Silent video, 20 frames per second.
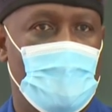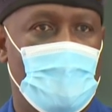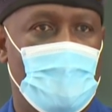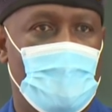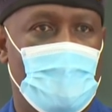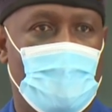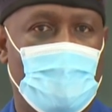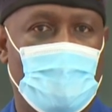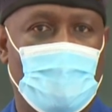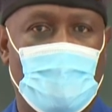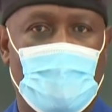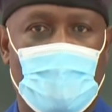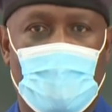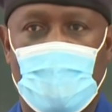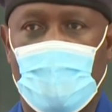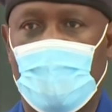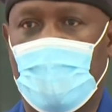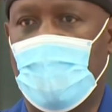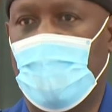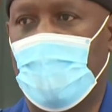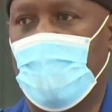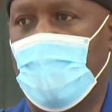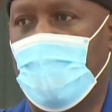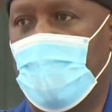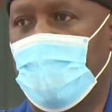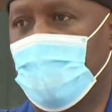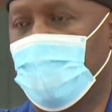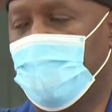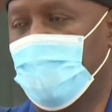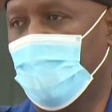And
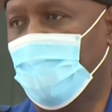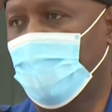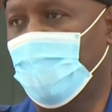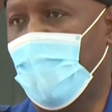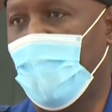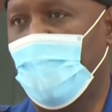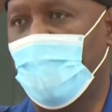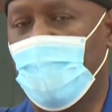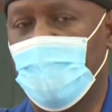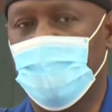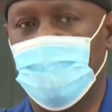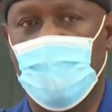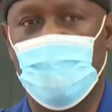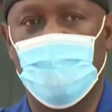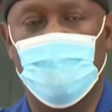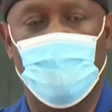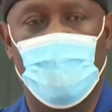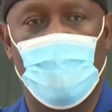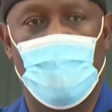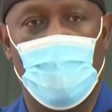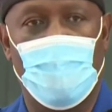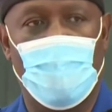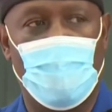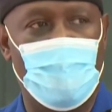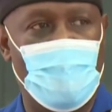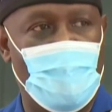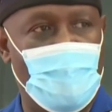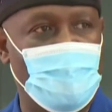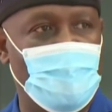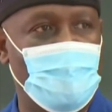I give direction to all
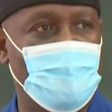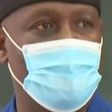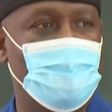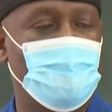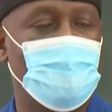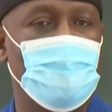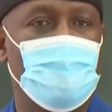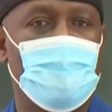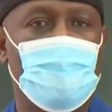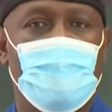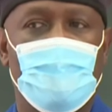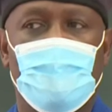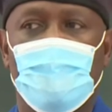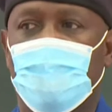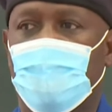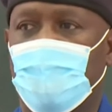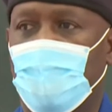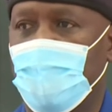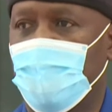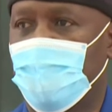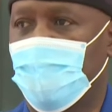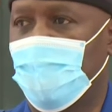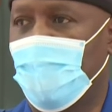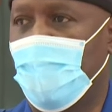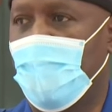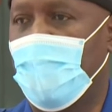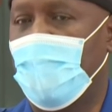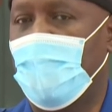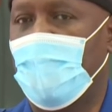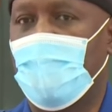commanders to
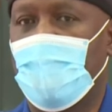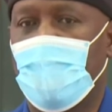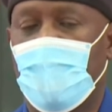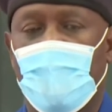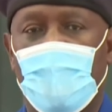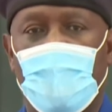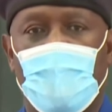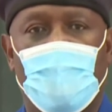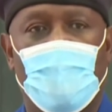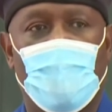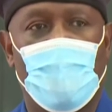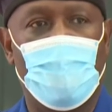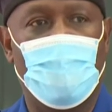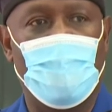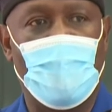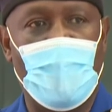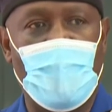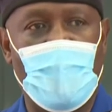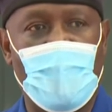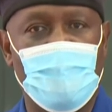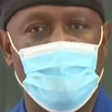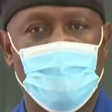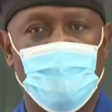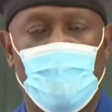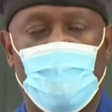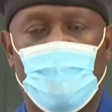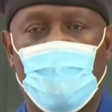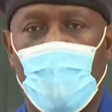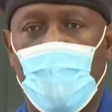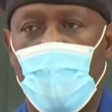ensure compliance
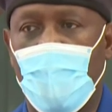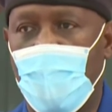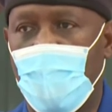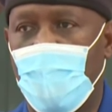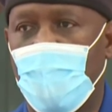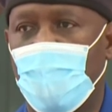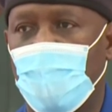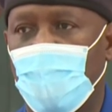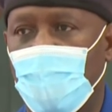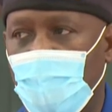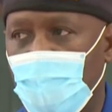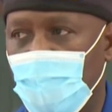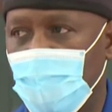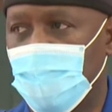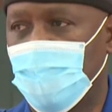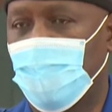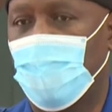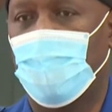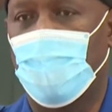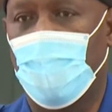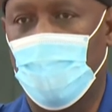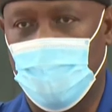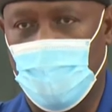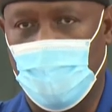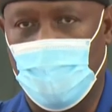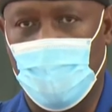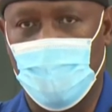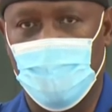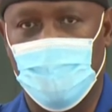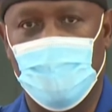of all those
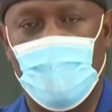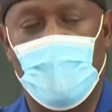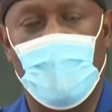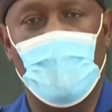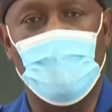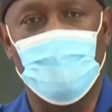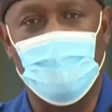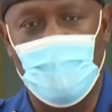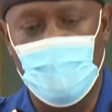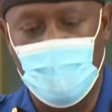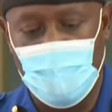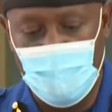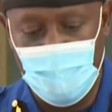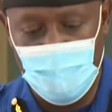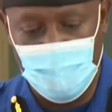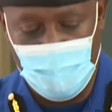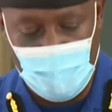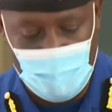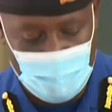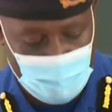protocols. Asanteni sana.